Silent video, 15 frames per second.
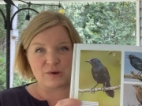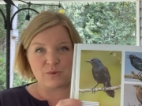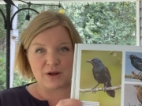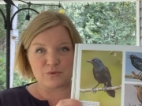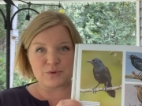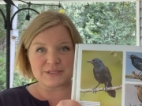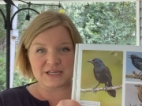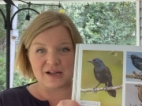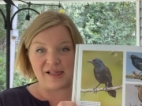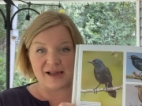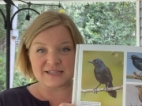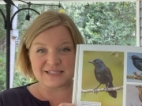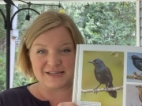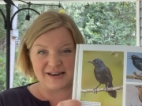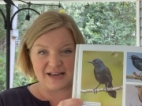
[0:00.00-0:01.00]
one was
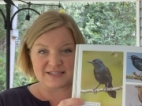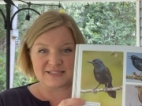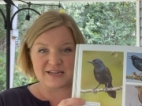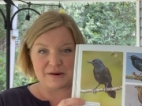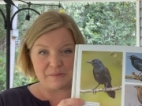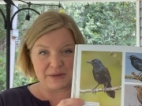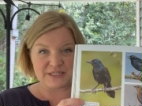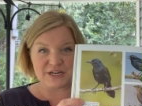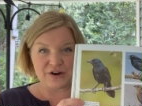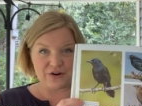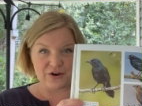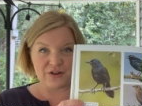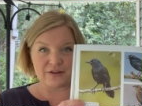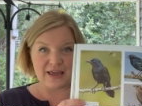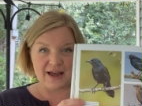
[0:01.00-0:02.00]
collecting nesting
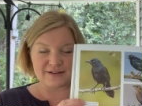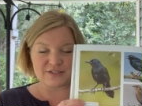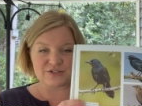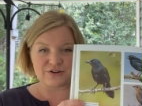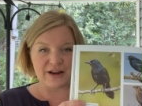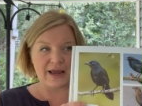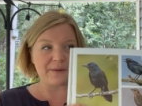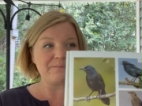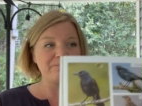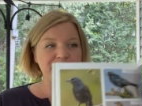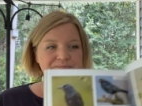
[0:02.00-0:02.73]
material yesterday.